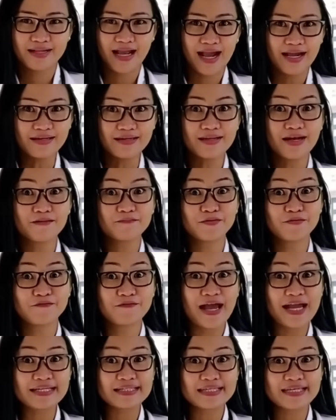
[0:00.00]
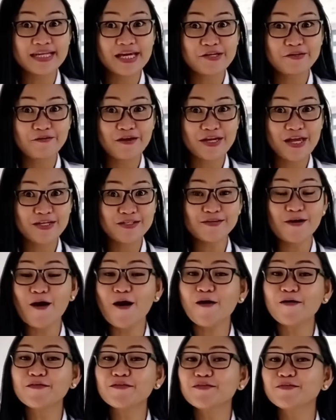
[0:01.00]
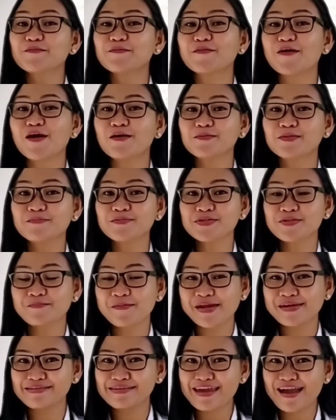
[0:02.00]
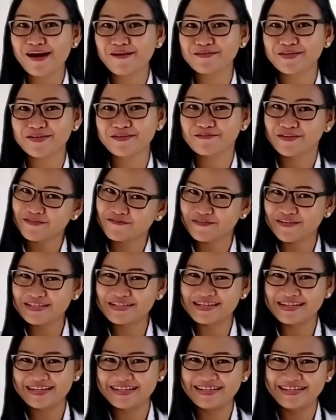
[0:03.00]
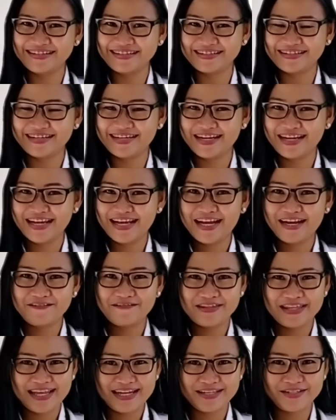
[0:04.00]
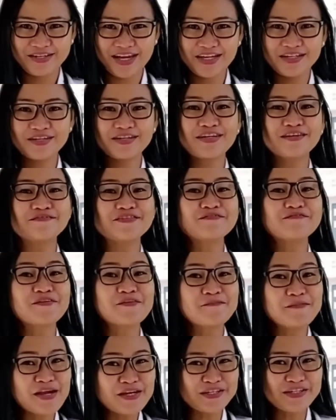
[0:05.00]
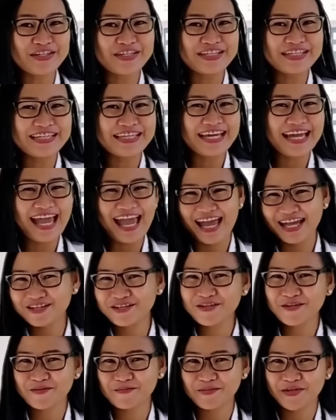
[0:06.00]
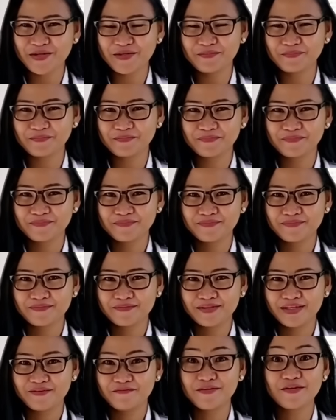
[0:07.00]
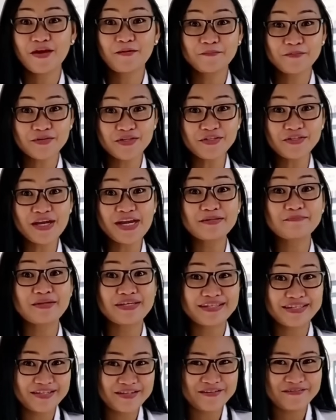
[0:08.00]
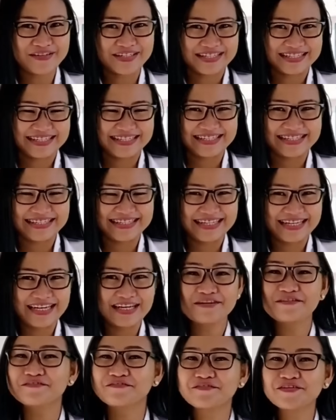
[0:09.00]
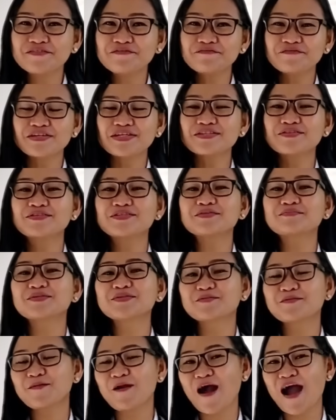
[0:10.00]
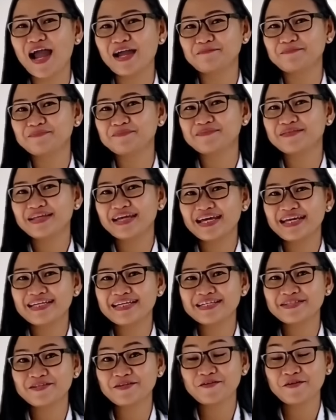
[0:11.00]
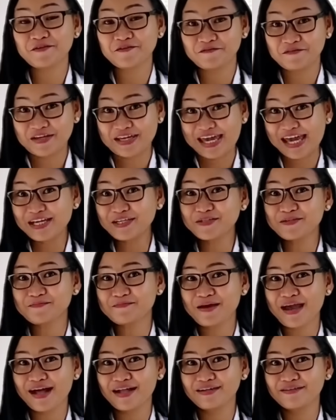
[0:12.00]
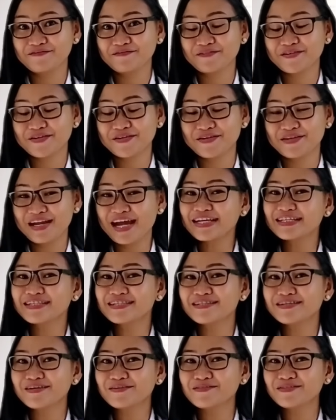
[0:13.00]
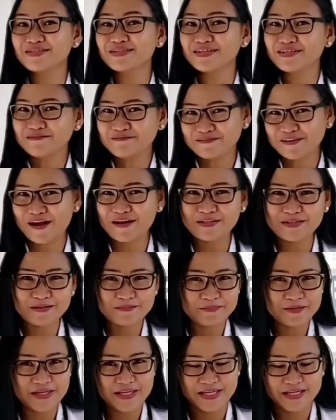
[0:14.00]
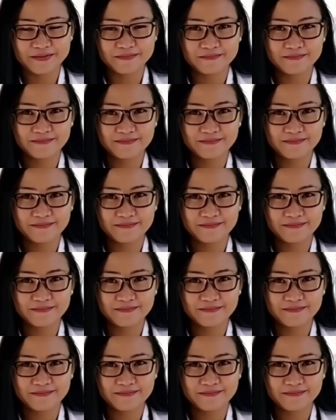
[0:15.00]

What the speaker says: I can help to vaccinate you against all the problems you may encounter when visiting here, with an injection of information and humor. If you appreciate my services, feel free to subscribe and hit the notification bell for your next dose of Dr. P.